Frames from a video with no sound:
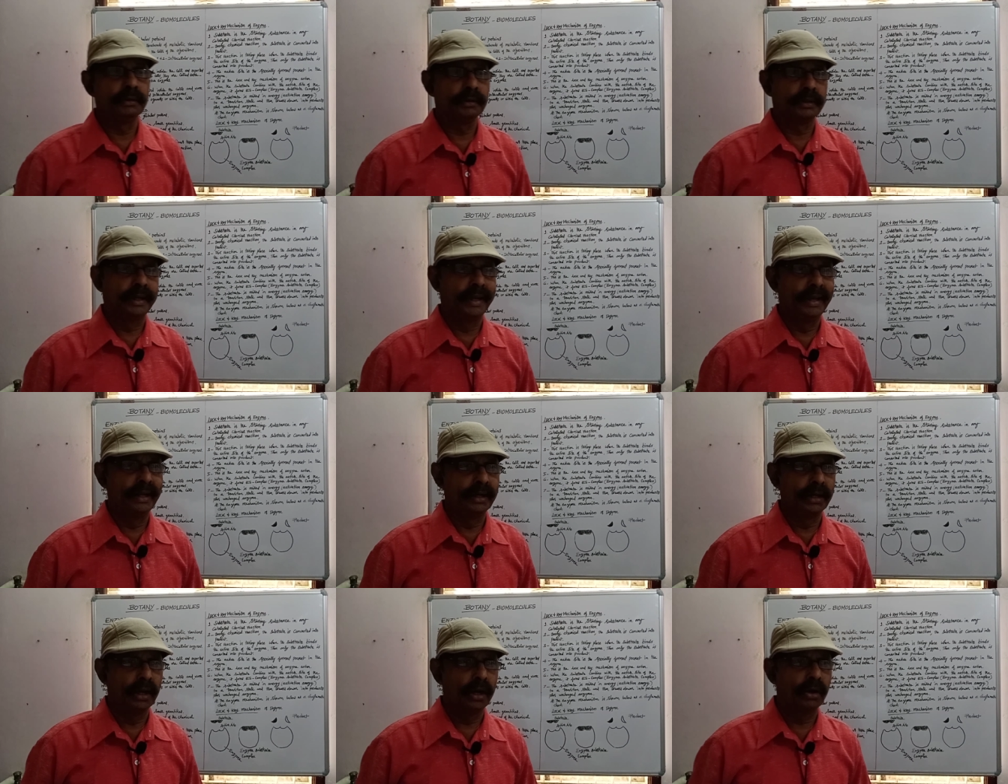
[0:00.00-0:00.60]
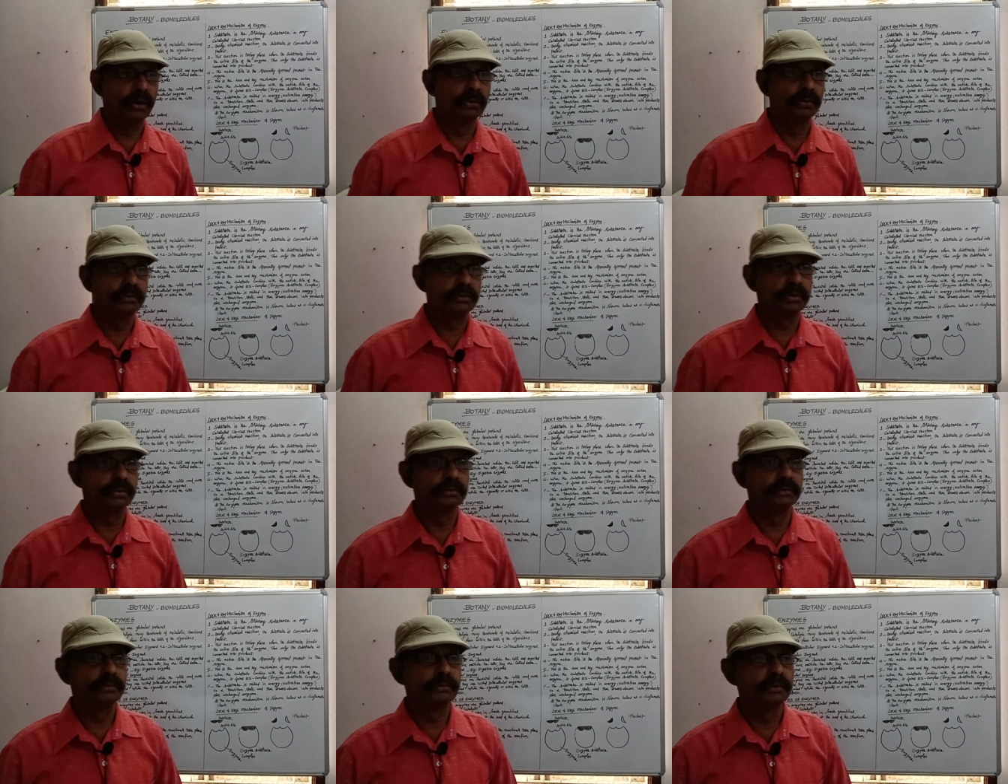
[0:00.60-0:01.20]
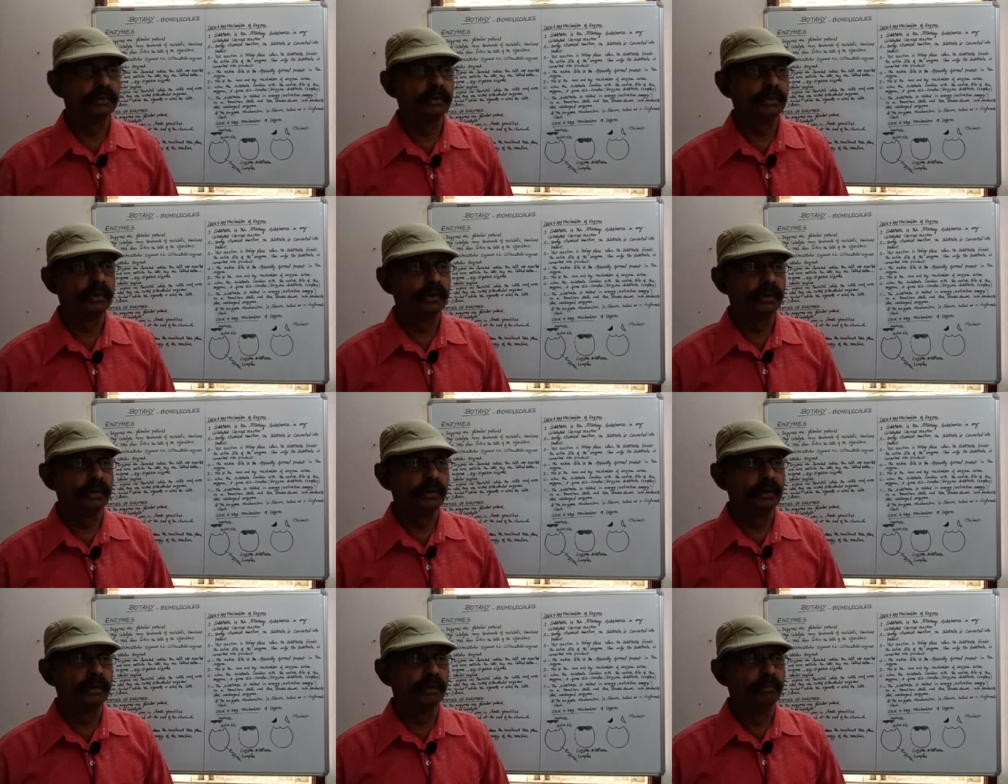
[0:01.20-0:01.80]
carry out
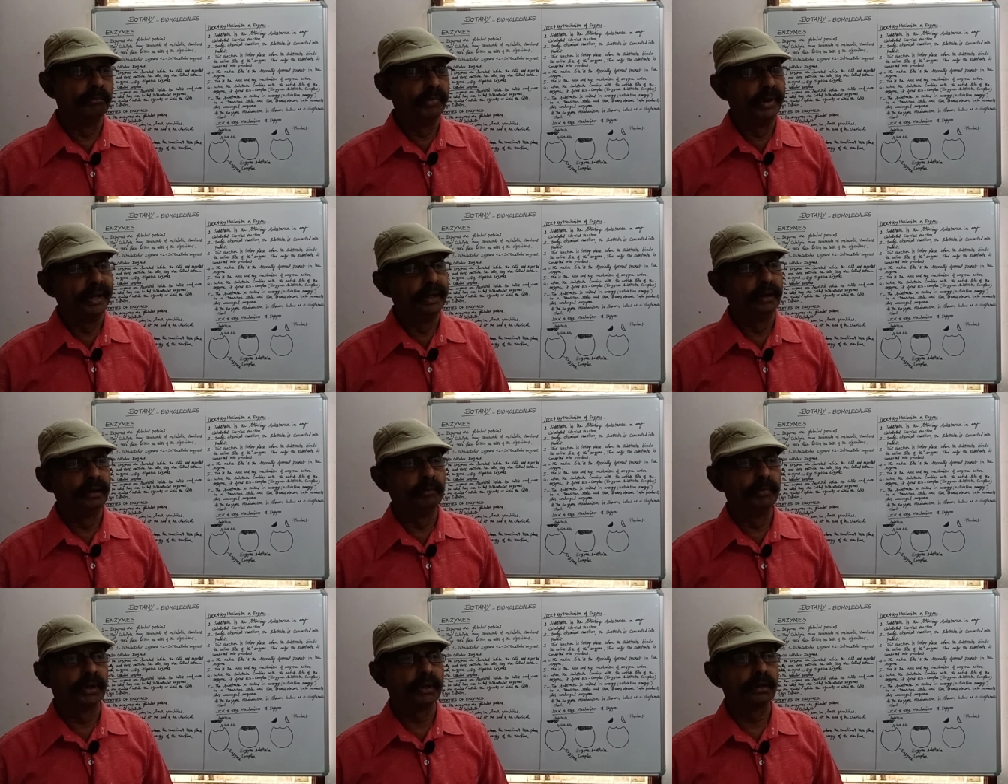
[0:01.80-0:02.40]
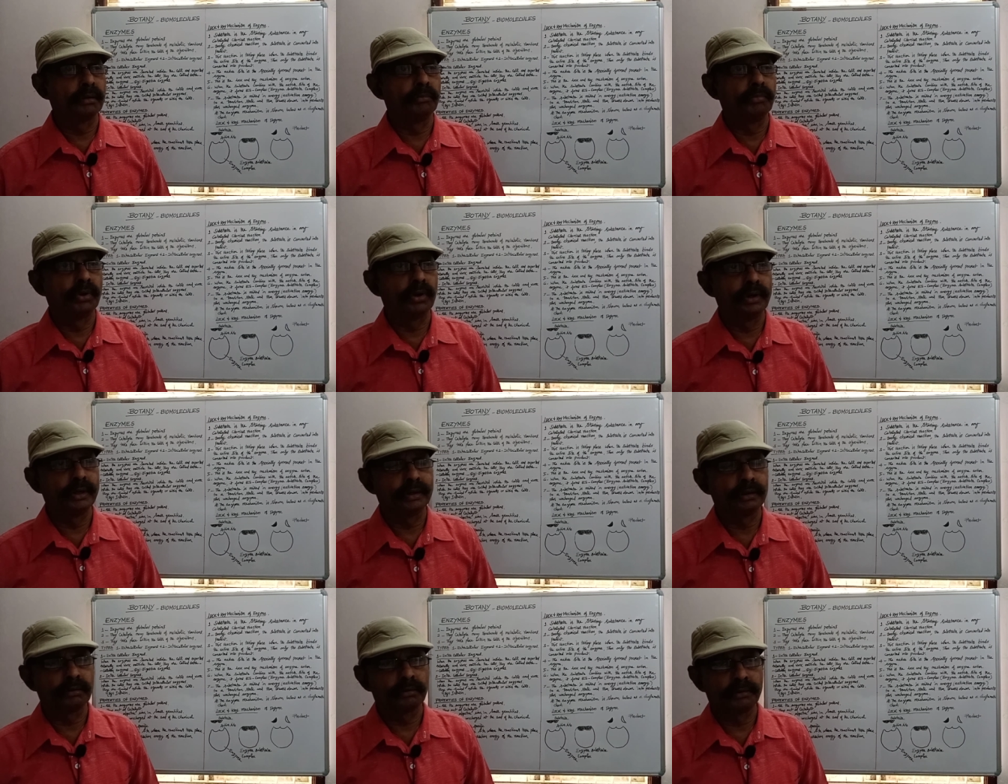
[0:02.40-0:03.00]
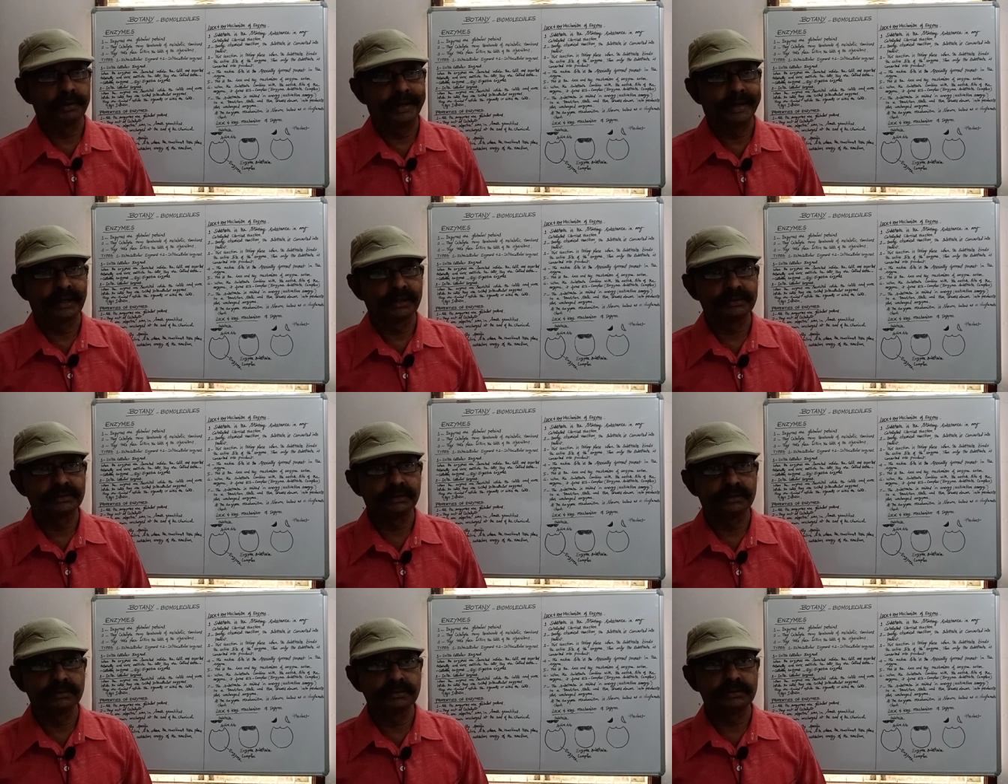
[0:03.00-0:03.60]
many metabolic
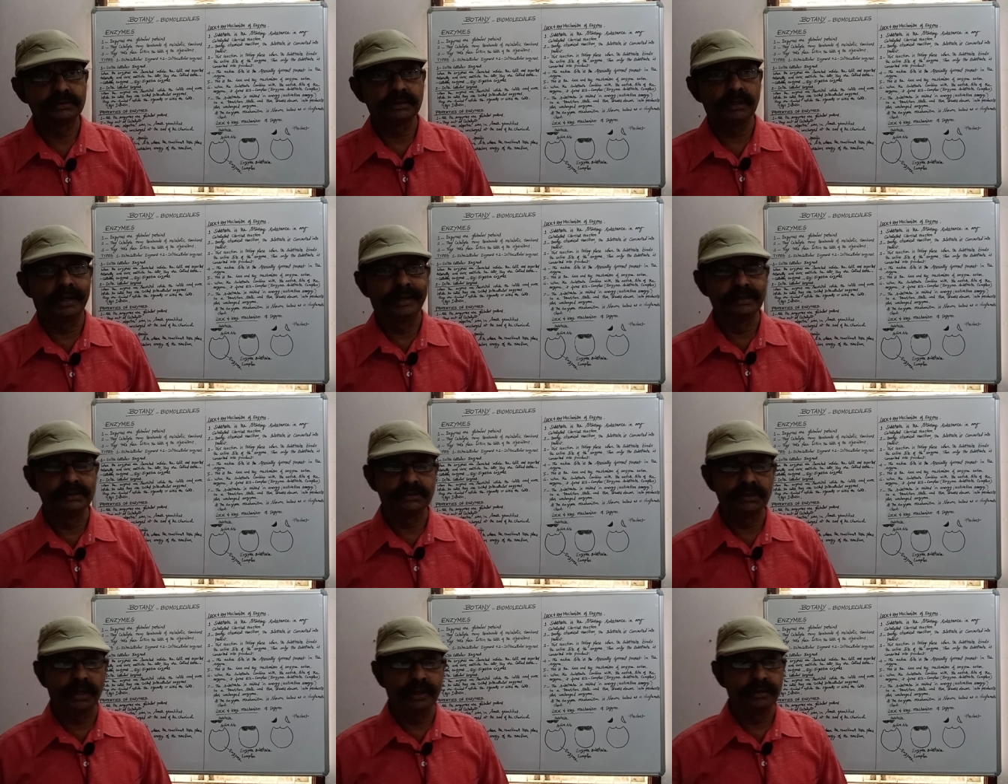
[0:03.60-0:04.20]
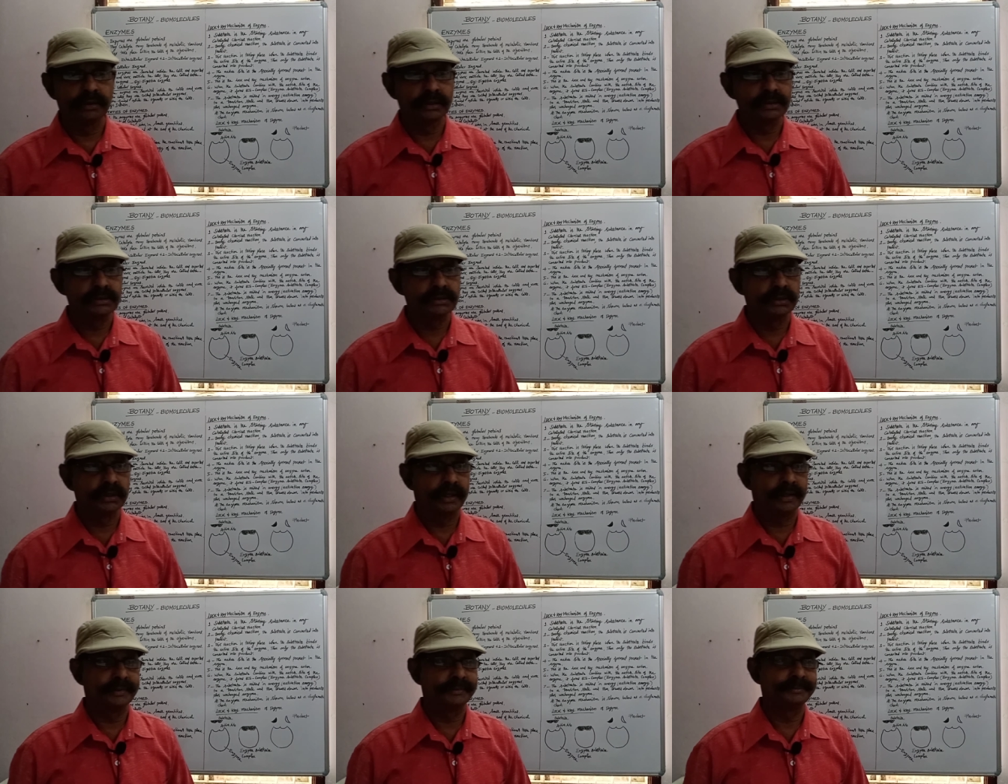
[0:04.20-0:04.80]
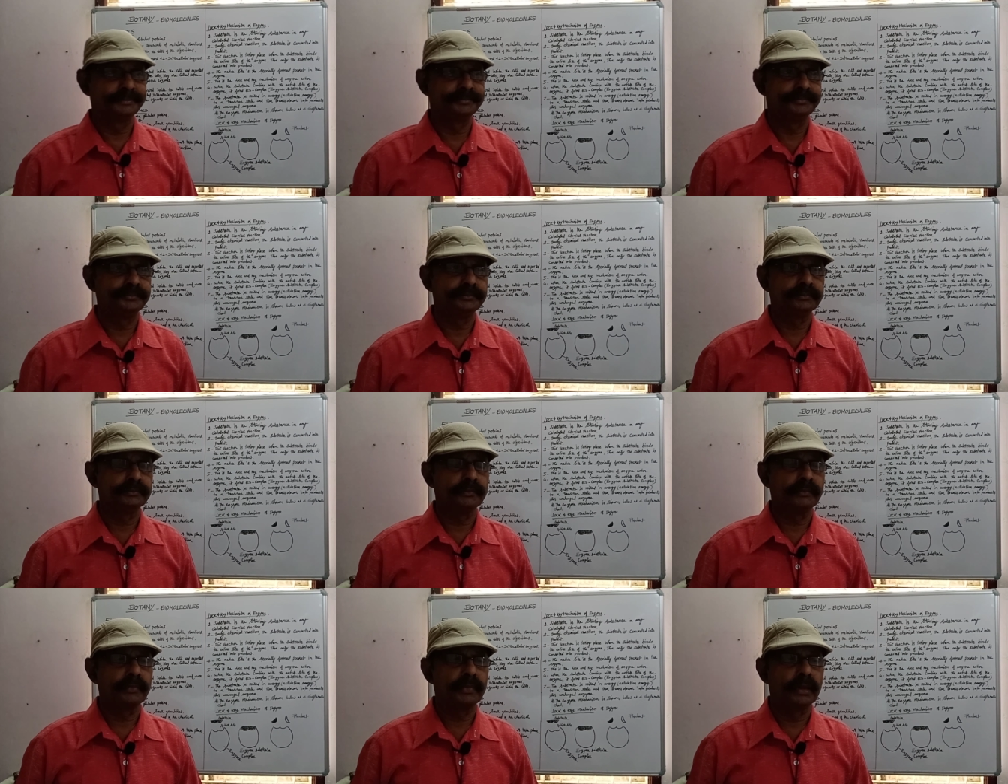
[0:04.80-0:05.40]
reactions inside the cell.
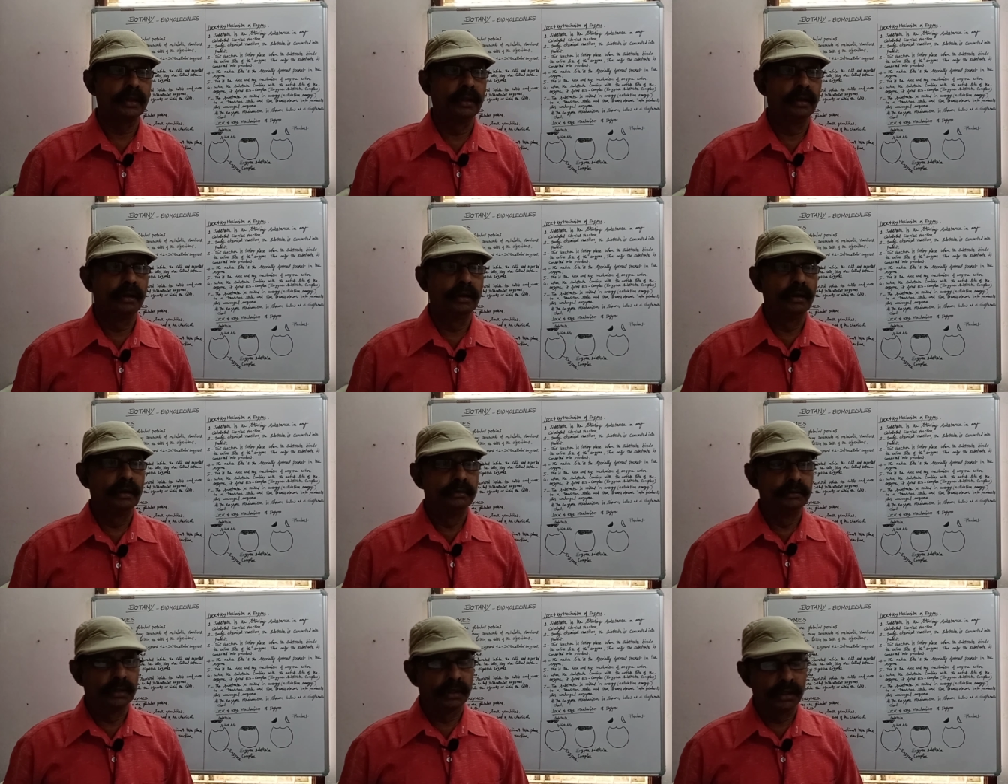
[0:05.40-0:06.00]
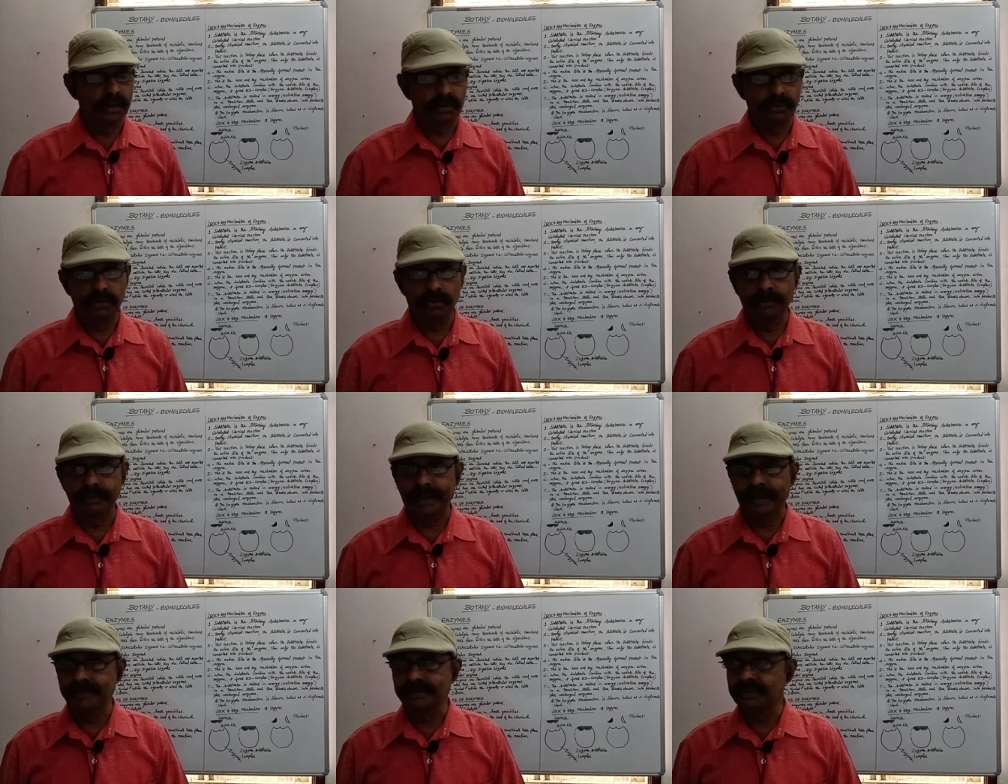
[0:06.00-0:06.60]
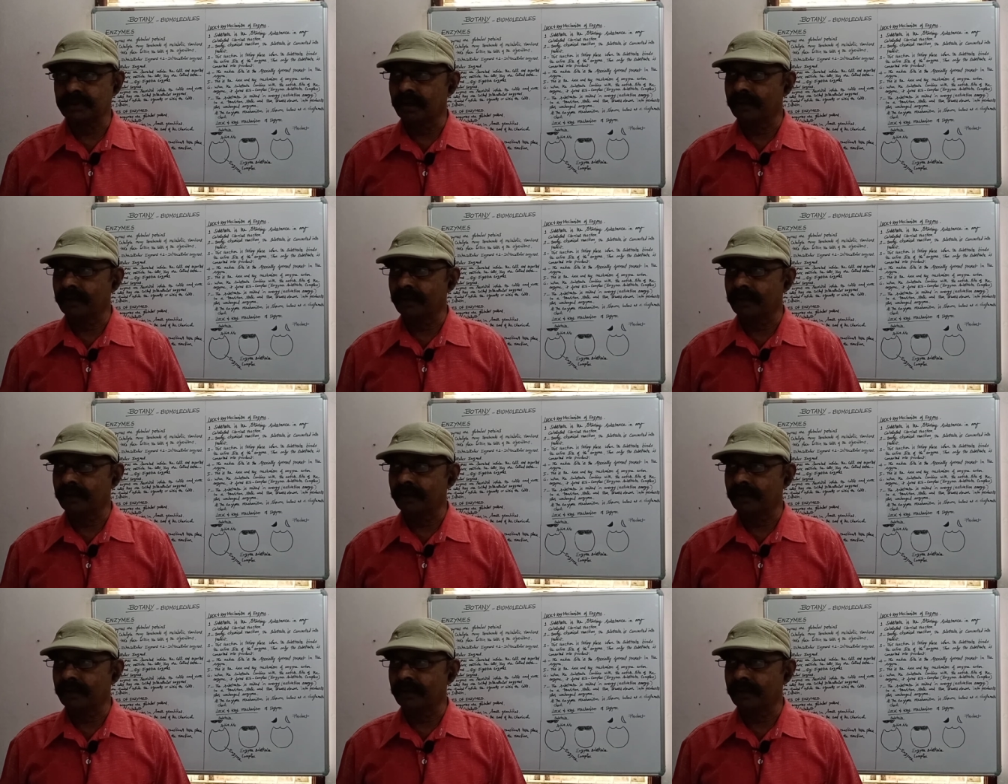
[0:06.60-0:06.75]
There are two types